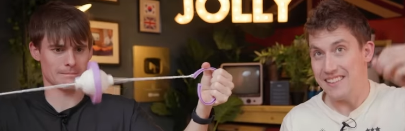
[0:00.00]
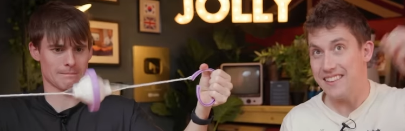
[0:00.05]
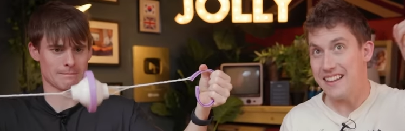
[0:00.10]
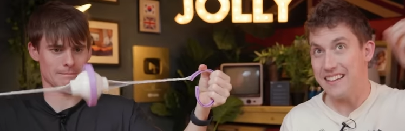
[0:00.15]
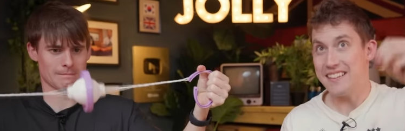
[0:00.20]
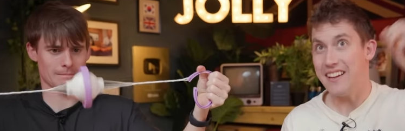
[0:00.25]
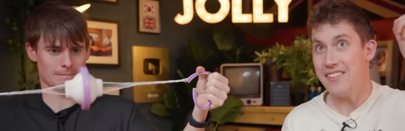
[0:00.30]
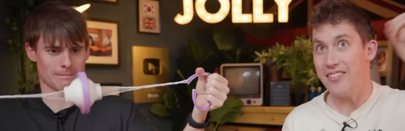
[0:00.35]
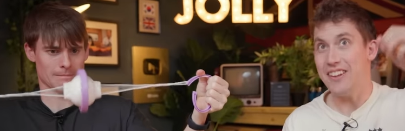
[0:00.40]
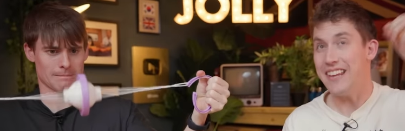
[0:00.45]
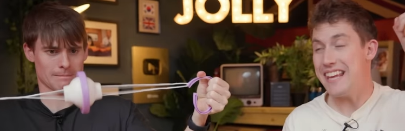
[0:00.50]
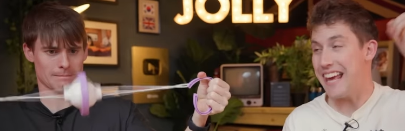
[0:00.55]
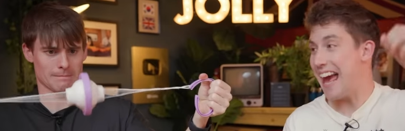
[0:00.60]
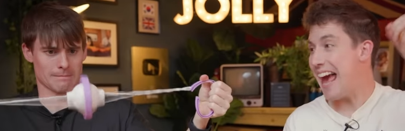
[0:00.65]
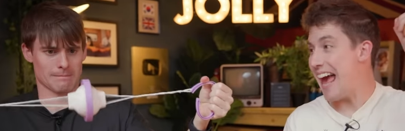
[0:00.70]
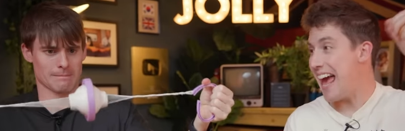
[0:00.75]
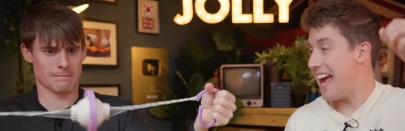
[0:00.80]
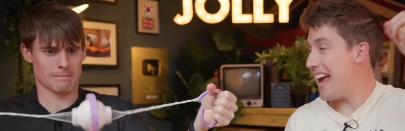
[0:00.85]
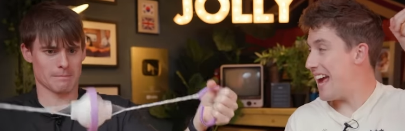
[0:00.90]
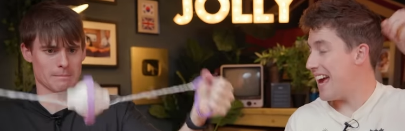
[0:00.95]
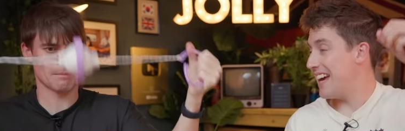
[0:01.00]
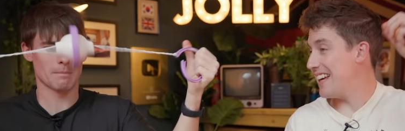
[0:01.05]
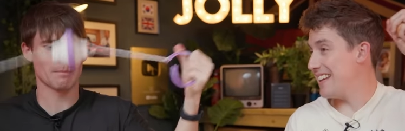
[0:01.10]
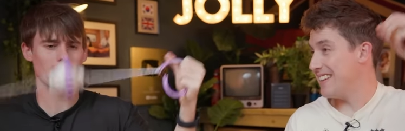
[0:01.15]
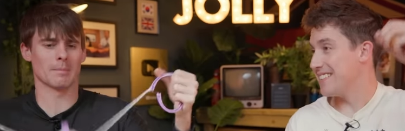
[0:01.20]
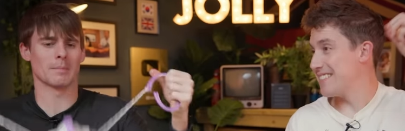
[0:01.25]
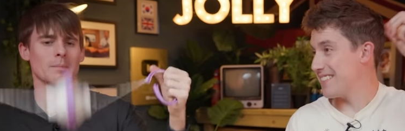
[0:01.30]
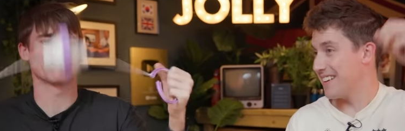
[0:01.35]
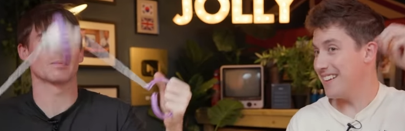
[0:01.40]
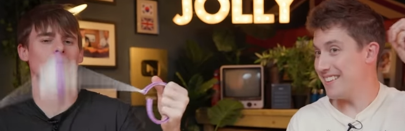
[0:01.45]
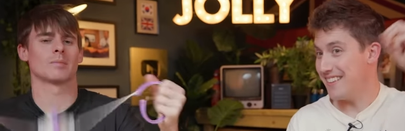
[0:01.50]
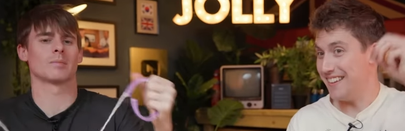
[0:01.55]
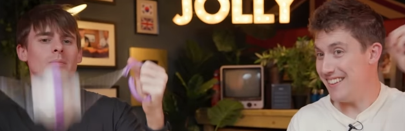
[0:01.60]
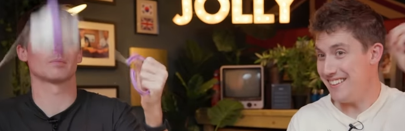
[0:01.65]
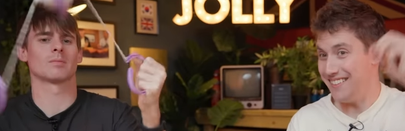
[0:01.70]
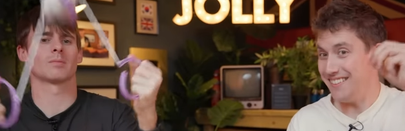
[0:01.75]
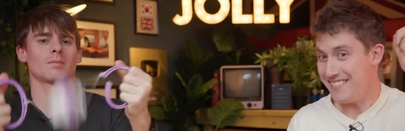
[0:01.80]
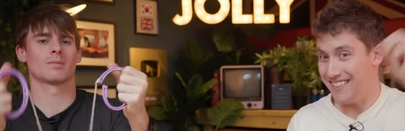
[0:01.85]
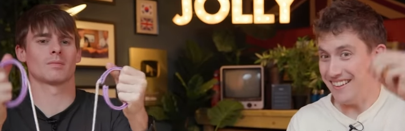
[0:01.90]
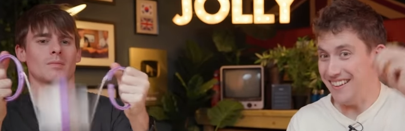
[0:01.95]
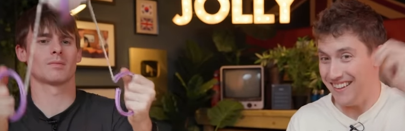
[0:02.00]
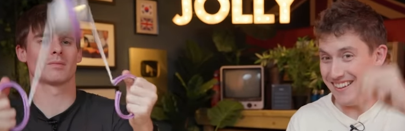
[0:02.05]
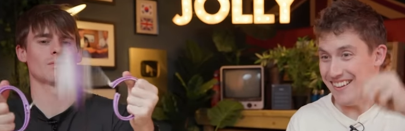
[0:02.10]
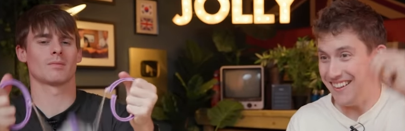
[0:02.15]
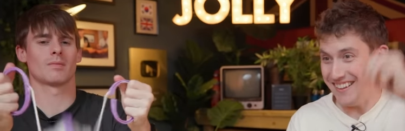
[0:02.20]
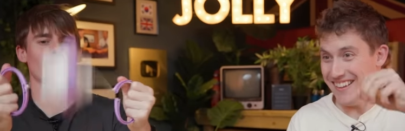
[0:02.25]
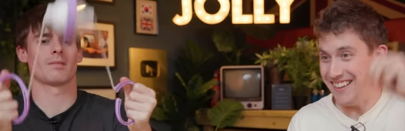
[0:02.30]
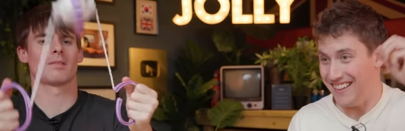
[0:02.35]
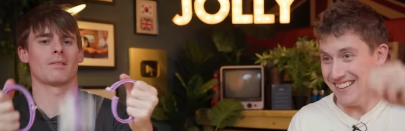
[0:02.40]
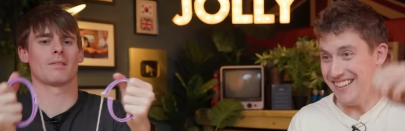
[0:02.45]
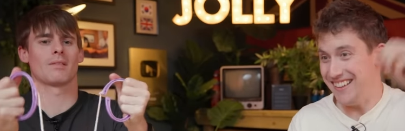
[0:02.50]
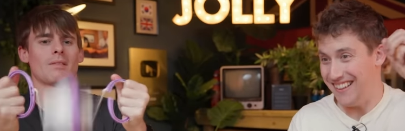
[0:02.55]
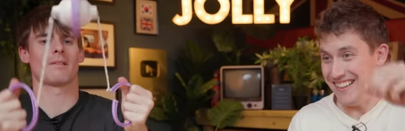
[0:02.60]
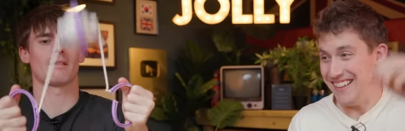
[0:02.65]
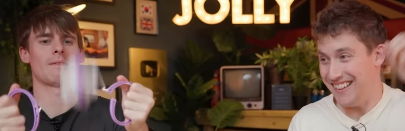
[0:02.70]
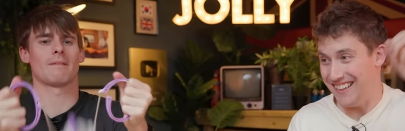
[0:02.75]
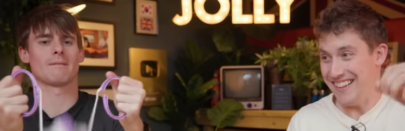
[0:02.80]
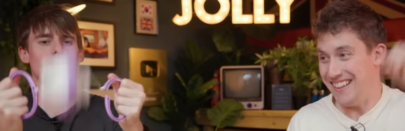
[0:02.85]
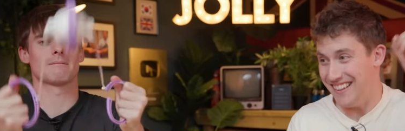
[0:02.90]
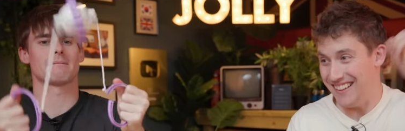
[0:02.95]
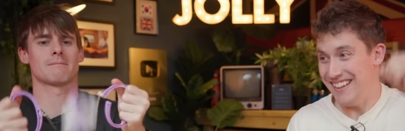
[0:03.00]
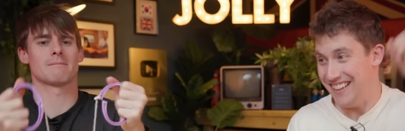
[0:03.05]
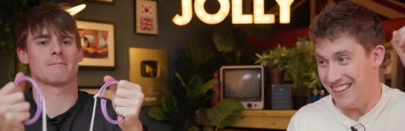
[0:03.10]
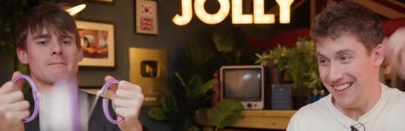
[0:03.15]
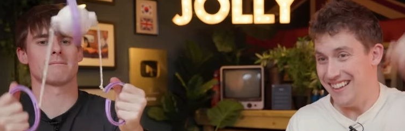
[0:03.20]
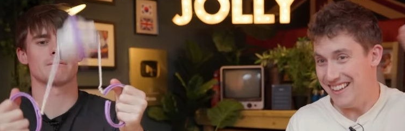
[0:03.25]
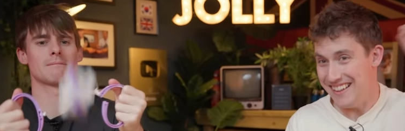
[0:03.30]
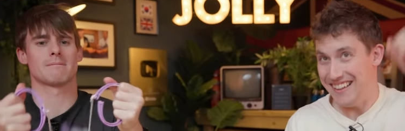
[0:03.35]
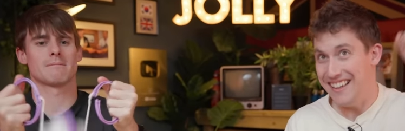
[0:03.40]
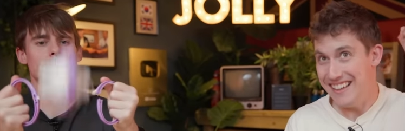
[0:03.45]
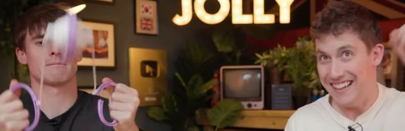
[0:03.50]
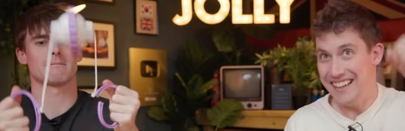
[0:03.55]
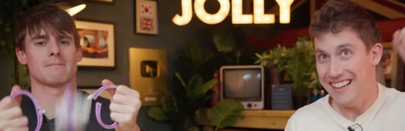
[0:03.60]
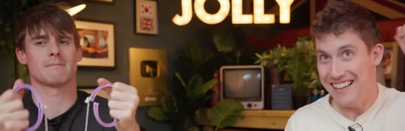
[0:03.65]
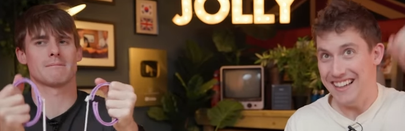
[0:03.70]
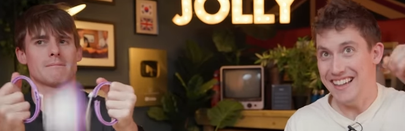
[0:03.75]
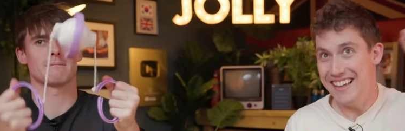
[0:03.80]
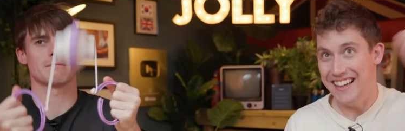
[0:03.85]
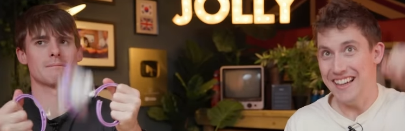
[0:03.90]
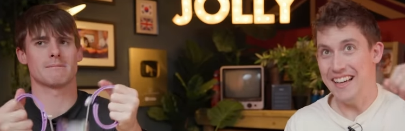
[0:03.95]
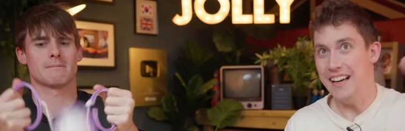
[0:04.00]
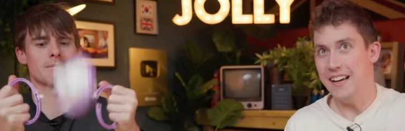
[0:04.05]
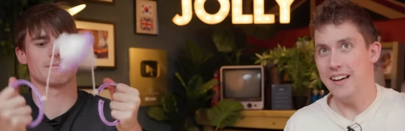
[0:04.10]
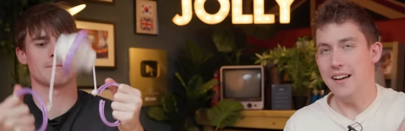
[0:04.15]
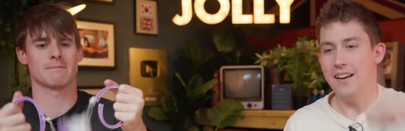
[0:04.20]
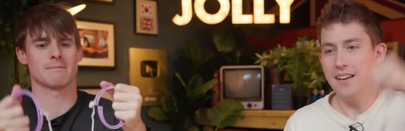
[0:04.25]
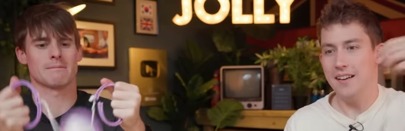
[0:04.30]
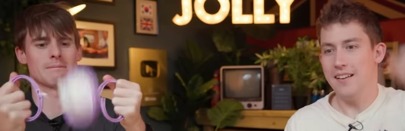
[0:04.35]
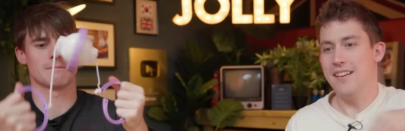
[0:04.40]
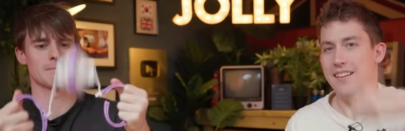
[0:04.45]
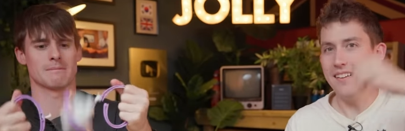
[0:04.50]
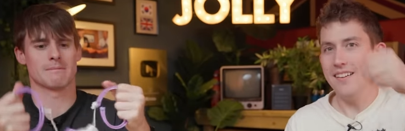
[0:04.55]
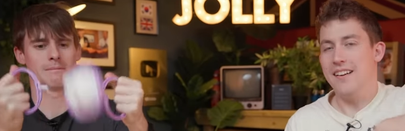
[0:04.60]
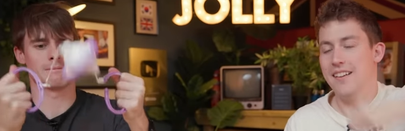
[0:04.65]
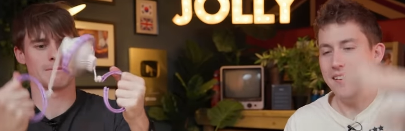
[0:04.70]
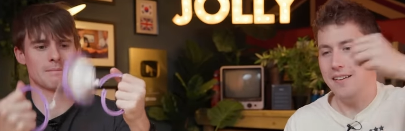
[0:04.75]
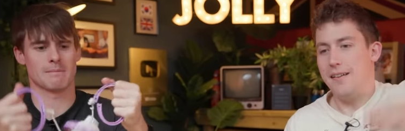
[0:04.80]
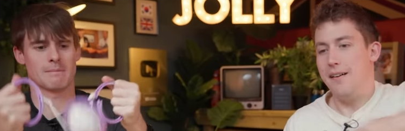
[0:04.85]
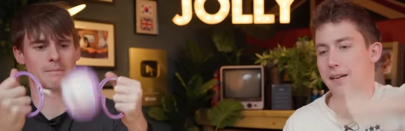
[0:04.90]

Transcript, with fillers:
Speaker 1: There's definitely air inside this. You want to shake a bit more like that?